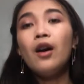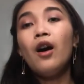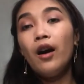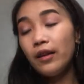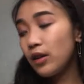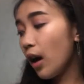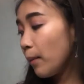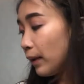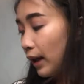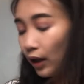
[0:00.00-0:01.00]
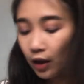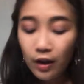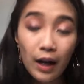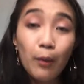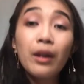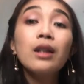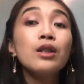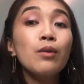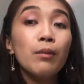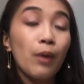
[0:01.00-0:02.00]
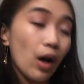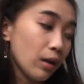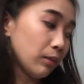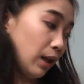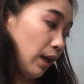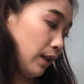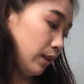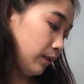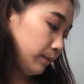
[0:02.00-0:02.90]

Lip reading: on the top layer. Now we're gonna do the bottom line.